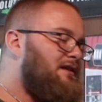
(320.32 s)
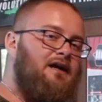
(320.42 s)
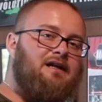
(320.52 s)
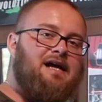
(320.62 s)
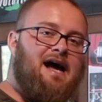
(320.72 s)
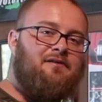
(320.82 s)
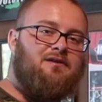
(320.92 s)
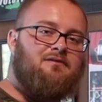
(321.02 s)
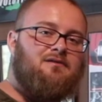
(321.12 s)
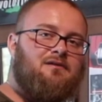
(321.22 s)
there you have
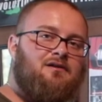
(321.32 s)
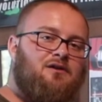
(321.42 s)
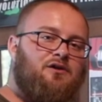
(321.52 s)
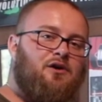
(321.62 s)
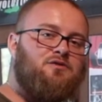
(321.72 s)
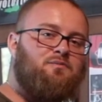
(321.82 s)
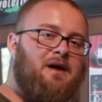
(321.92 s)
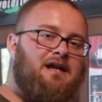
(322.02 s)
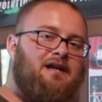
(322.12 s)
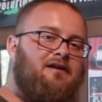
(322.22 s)
it. Coach
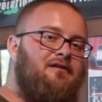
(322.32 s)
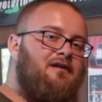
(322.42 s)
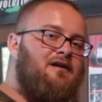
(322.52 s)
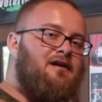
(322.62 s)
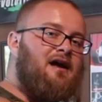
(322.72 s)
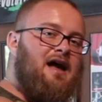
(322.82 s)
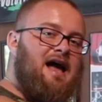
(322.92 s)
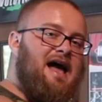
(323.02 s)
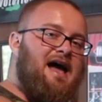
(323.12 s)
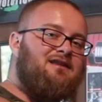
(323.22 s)
Ben here
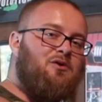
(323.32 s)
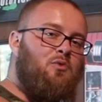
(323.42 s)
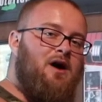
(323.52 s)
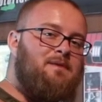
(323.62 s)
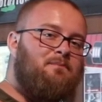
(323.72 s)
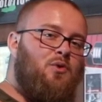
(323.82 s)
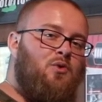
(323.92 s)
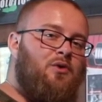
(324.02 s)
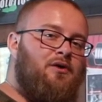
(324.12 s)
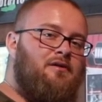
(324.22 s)
at the
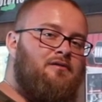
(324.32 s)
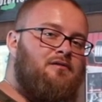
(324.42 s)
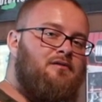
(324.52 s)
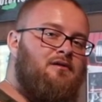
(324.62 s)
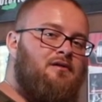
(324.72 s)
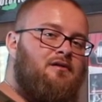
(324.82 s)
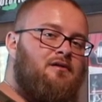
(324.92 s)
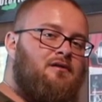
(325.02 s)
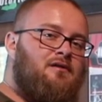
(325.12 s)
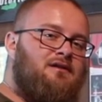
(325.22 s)
whiteboard
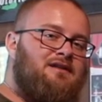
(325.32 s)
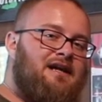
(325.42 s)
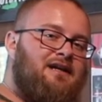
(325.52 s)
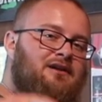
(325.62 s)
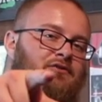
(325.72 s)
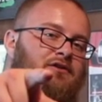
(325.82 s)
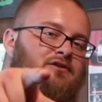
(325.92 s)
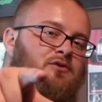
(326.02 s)
taking you to